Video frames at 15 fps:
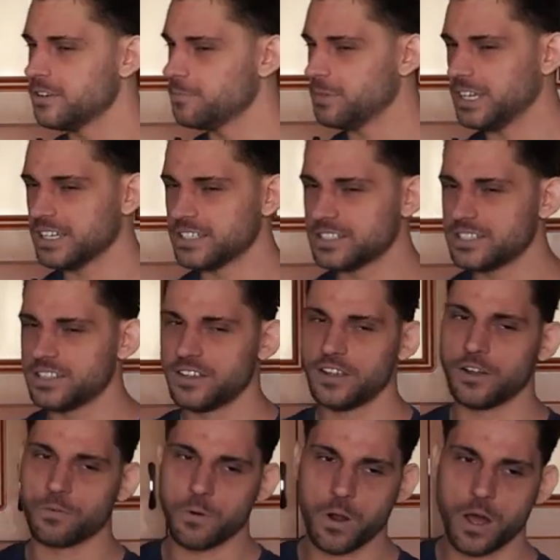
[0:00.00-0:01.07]
because
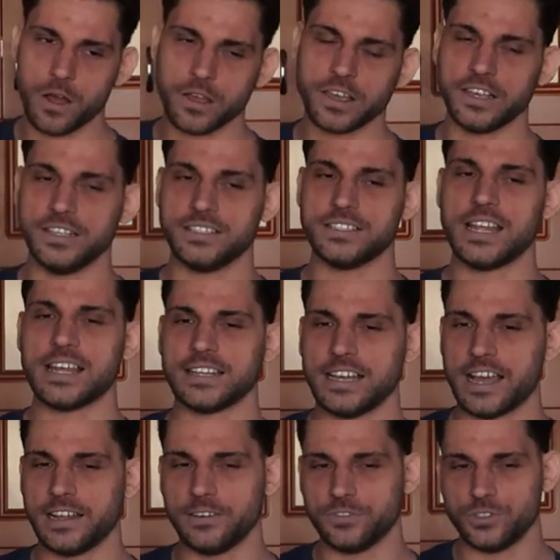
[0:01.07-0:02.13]
Rock is that
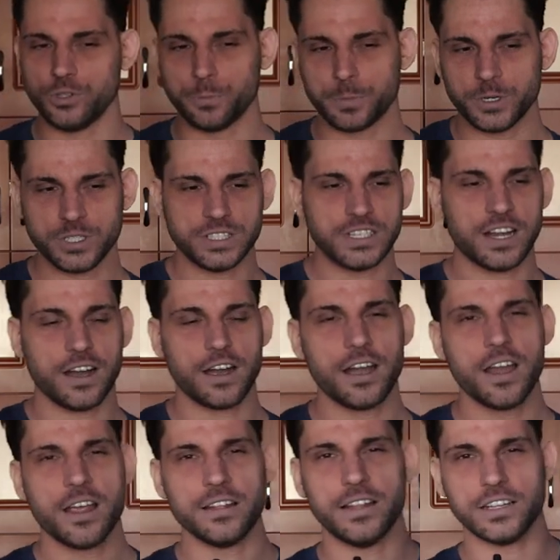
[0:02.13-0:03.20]
kind of superstar
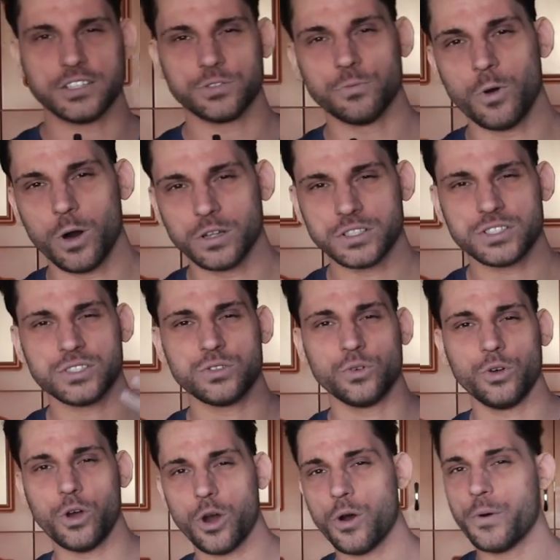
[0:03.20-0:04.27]
that wants to
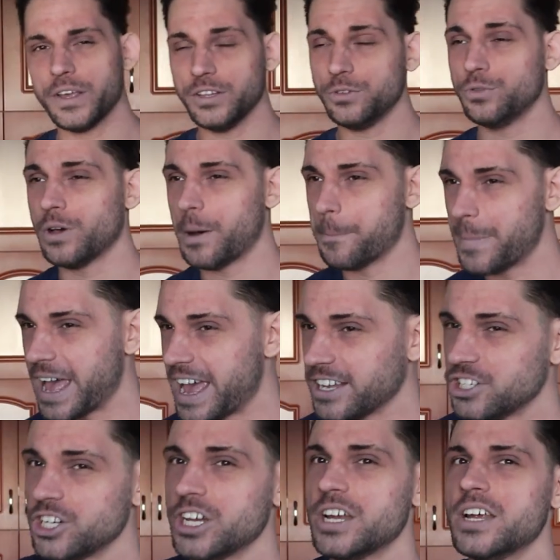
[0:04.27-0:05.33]
go into a
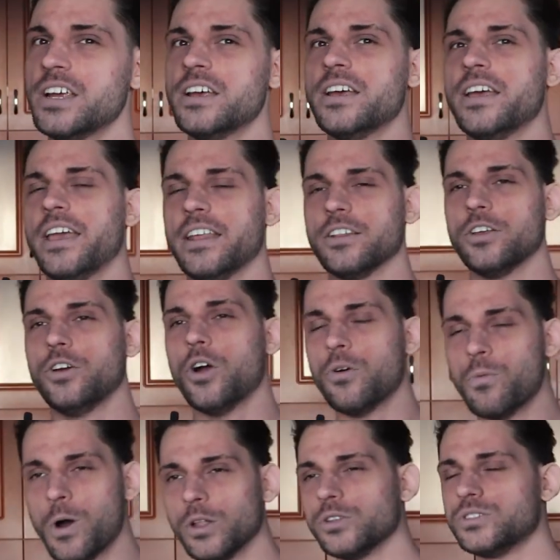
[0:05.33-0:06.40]
match and go
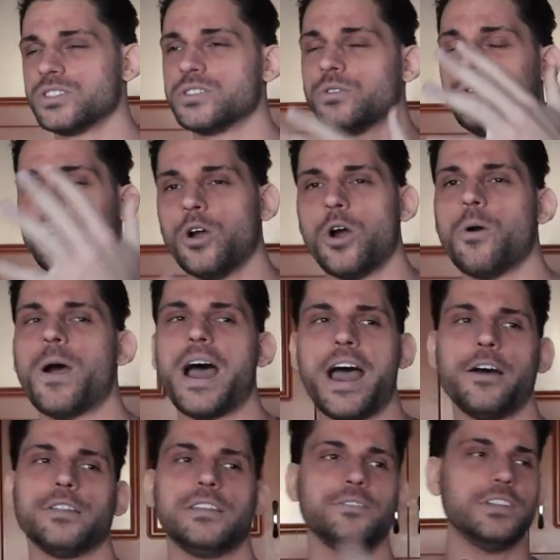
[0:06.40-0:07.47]
wants to go
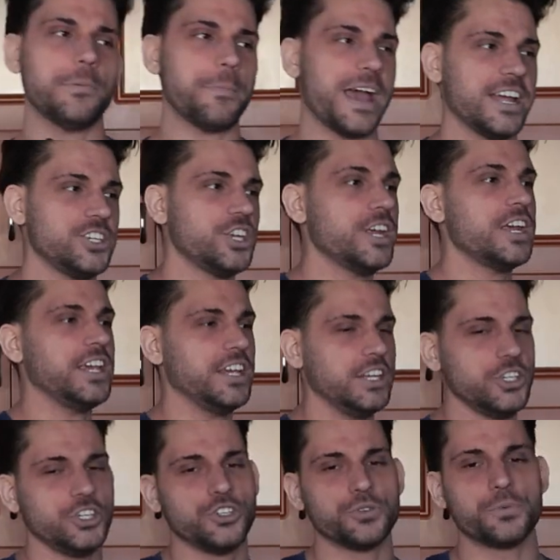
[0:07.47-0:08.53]
out of the match
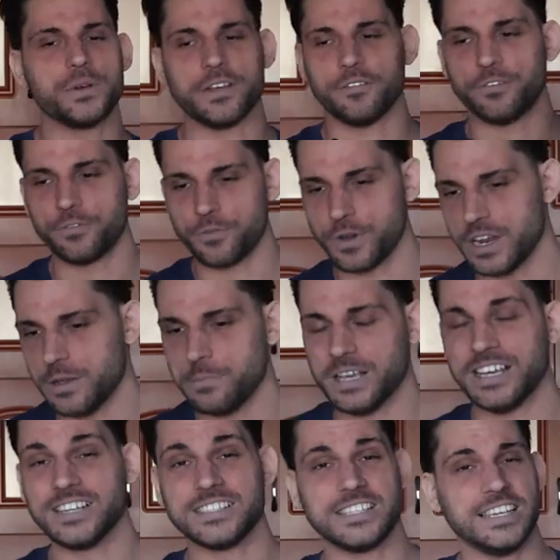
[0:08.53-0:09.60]
injury free
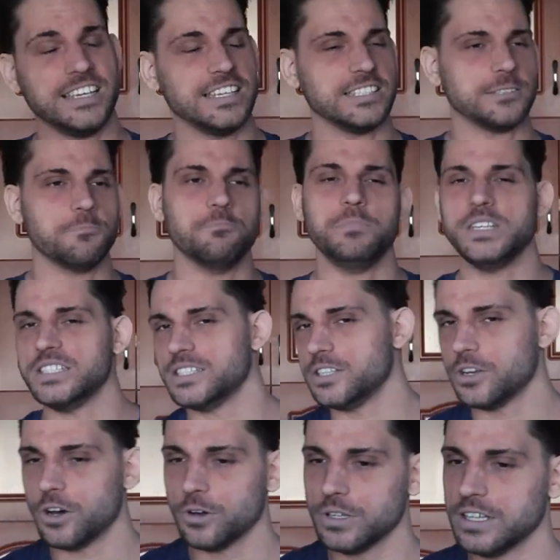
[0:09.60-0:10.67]
because he is
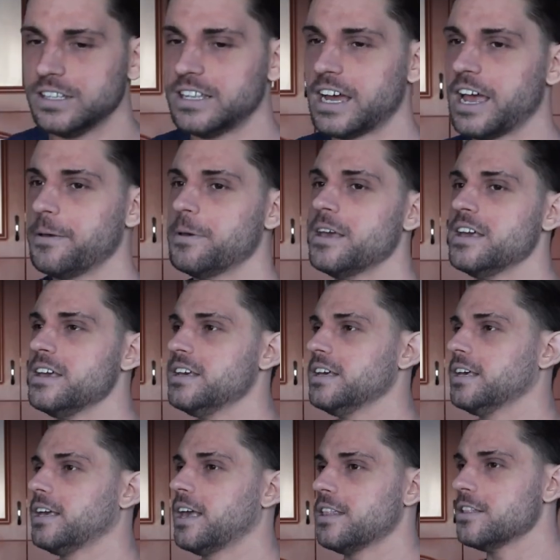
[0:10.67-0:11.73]
busy all the time
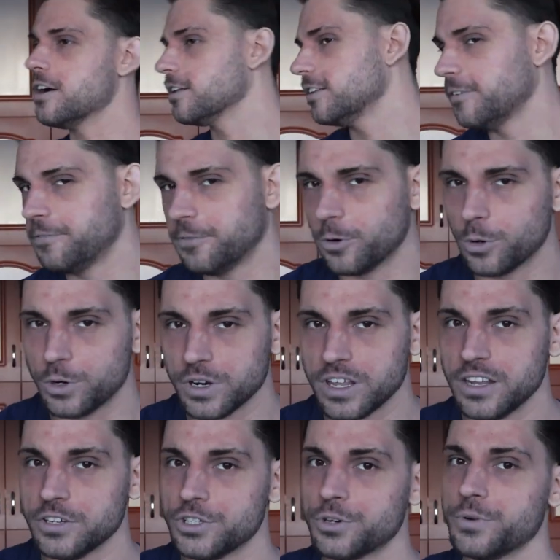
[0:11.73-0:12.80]
he cannot afford
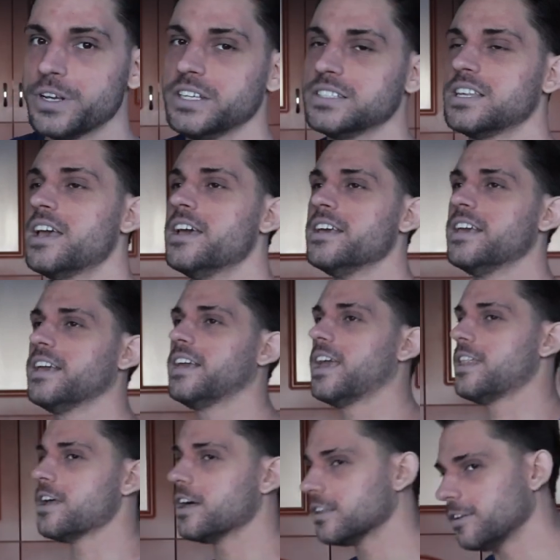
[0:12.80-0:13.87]
injuries he
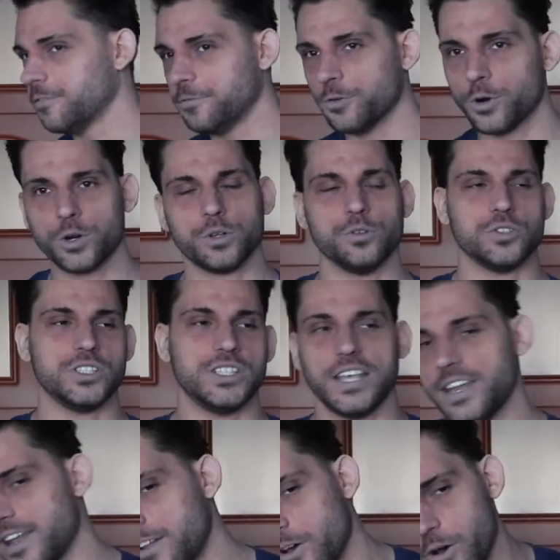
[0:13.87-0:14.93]
cannot afford to
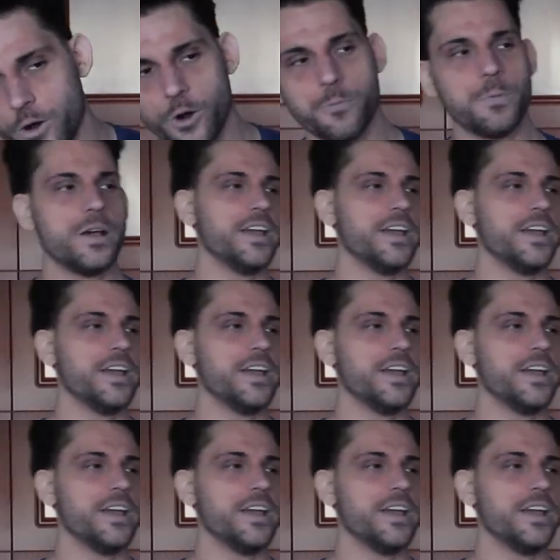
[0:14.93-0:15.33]
sit at home